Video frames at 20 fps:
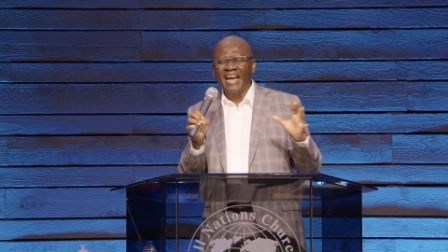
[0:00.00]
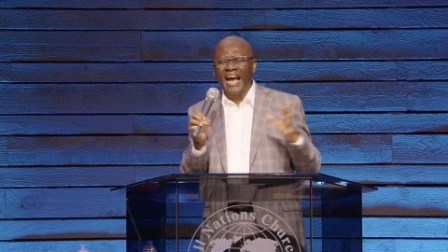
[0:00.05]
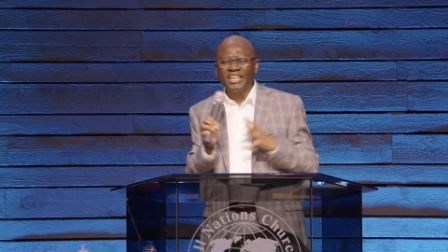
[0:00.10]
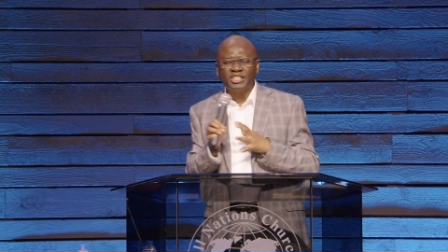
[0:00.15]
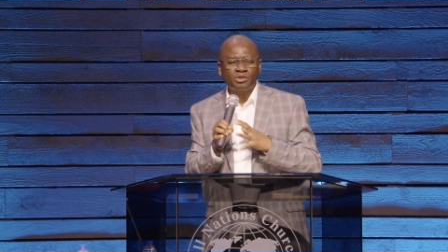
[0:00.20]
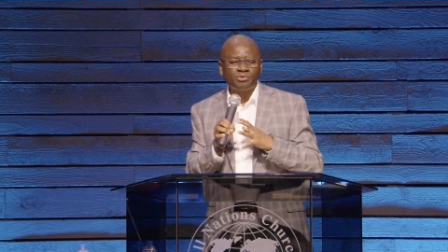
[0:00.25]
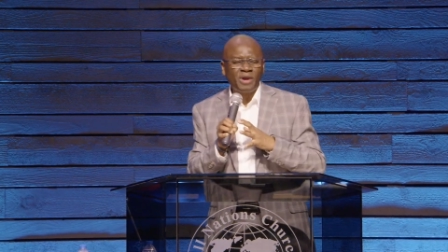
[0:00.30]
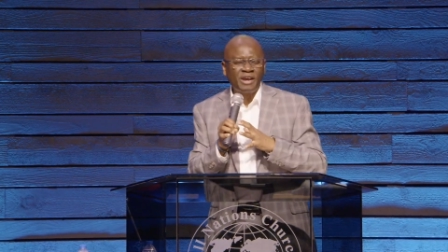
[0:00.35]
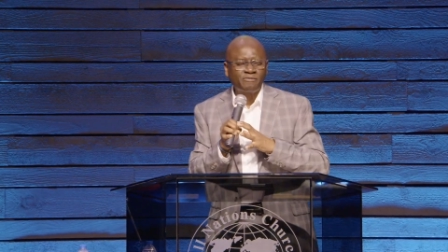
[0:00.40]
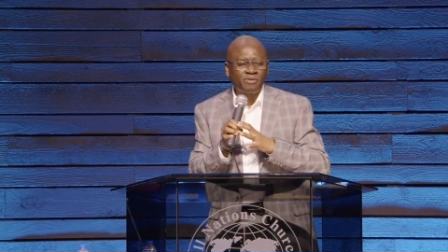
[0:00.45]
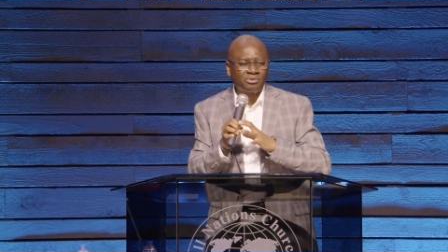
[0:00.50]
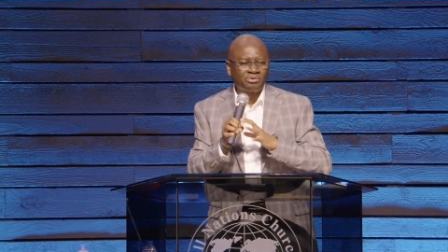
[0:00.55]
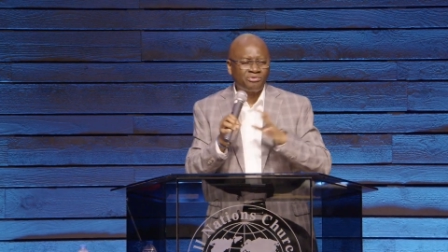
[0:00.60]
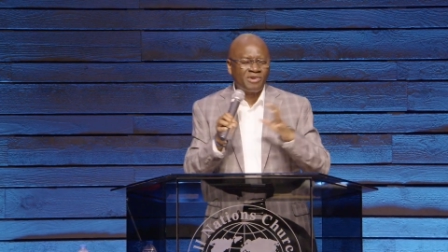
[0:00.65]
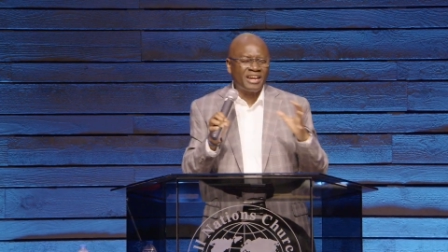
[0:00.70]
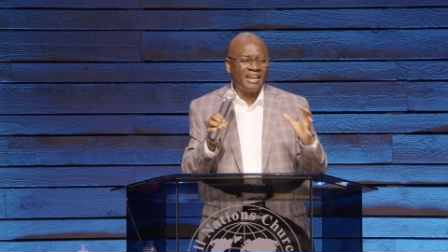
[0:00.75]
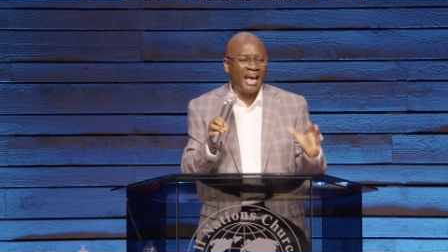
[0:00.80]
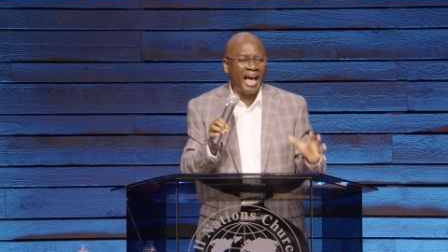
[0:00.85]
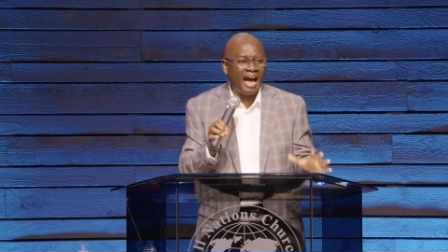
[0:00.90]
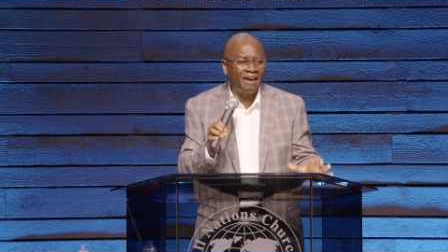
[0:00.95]
it hasn't rained for
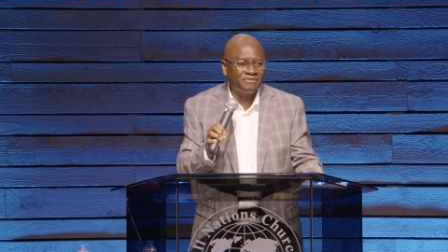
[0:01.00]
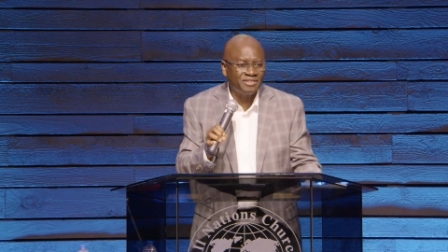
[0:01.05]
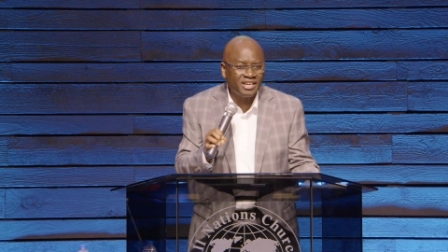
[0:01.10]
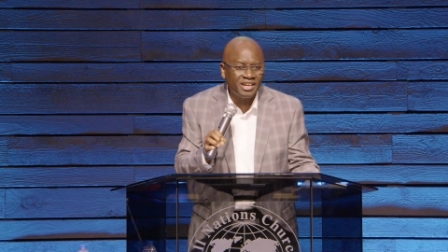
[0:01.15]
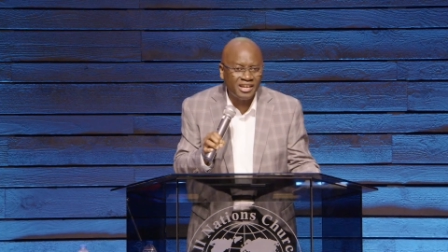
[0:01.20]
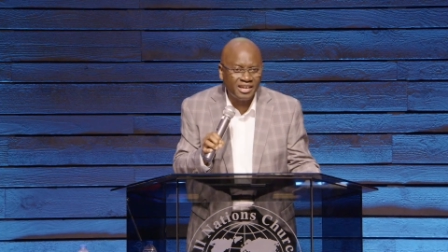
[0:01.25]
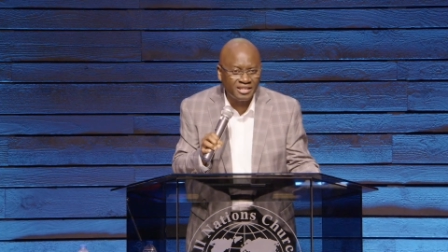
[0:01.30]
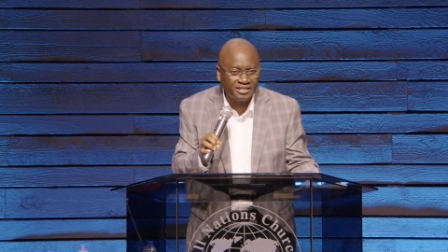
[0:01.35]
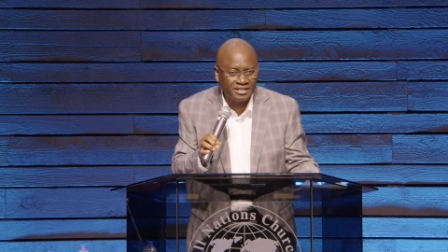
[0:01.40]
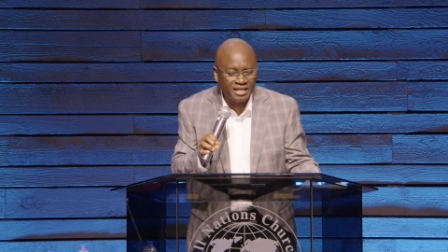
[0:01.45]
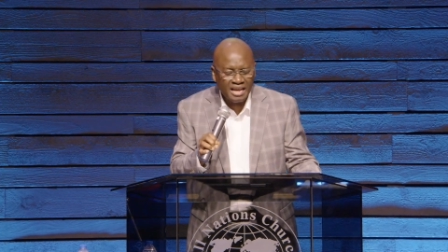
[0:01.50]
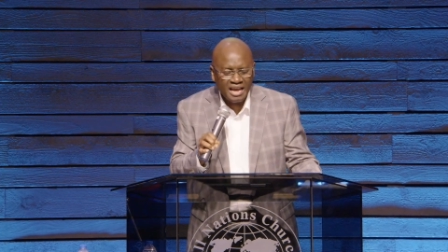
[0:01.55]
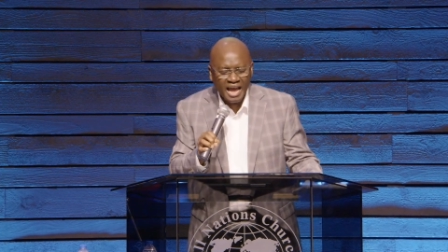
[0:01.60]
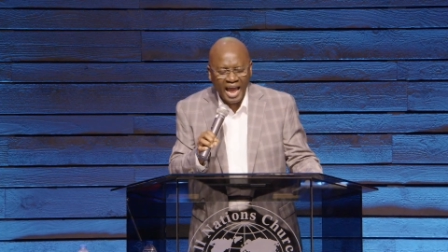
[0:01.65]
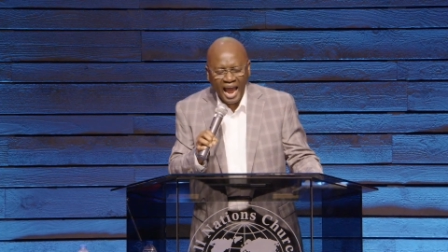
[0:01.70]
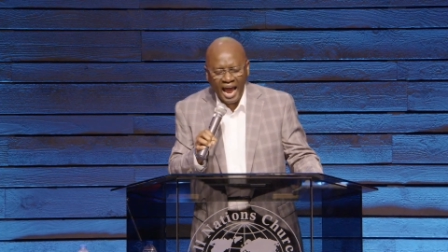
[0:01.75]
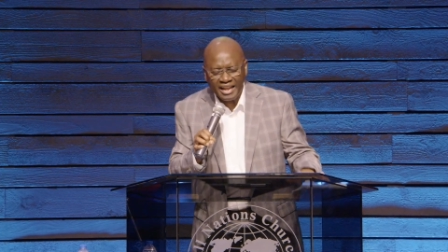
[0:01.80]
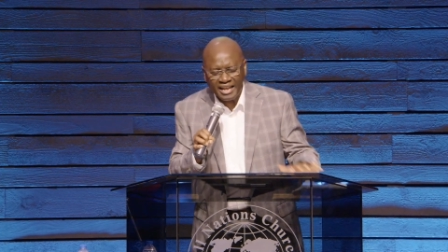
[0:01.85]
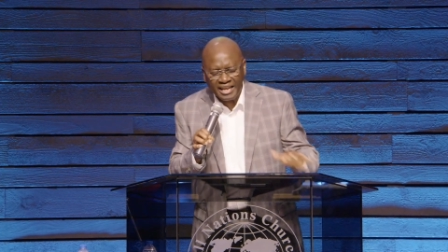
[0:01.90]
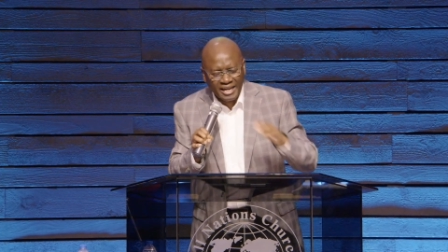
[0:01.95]
three and a half years.
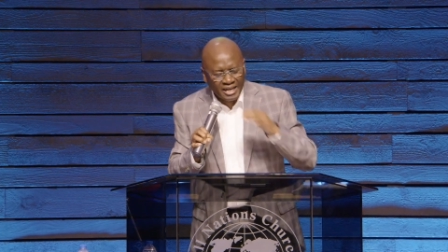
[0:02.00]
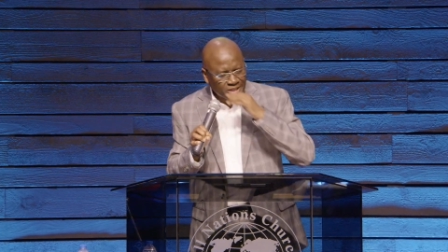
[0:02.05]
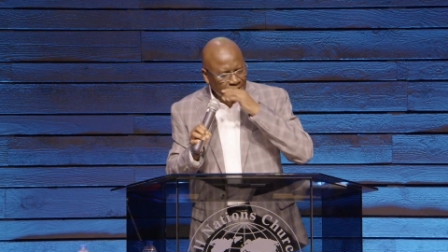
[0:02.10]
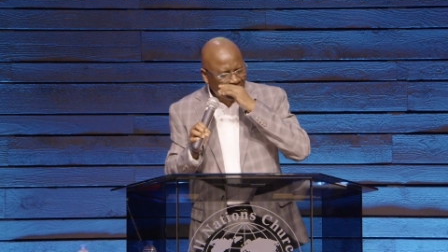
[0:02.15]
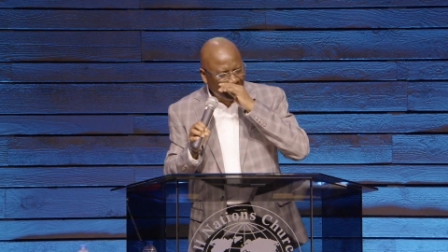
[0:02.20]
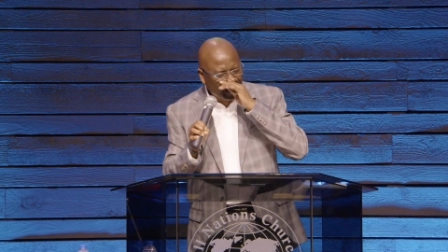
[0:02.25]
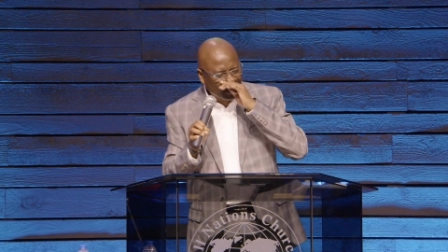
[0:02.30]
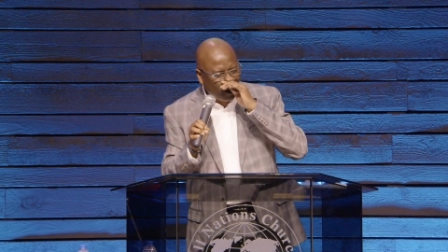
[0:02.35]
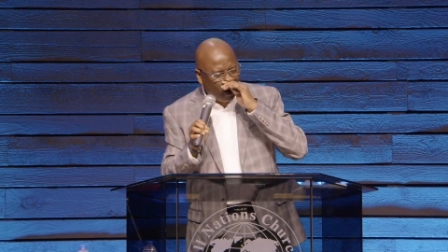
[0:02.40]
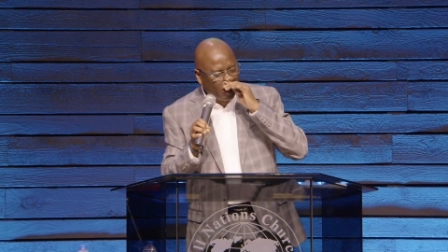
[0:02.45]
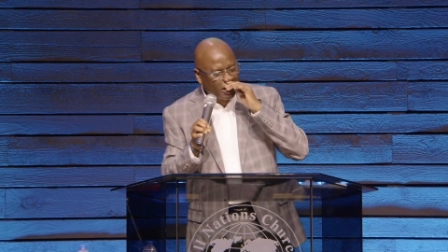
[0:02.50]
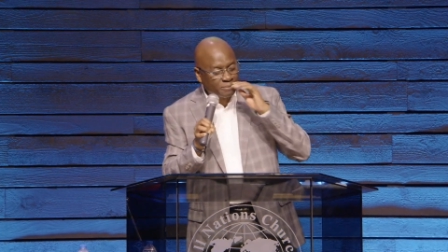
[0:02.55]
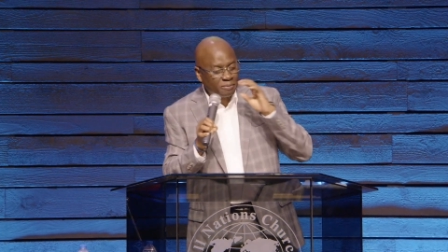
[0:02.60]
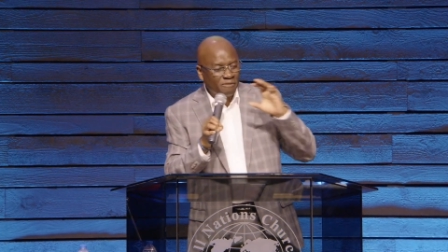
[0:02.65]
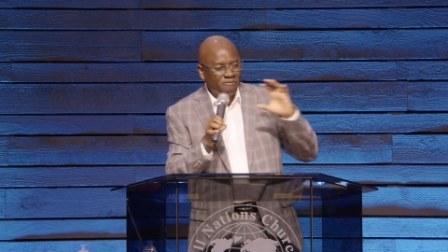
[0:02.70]
And initially, God is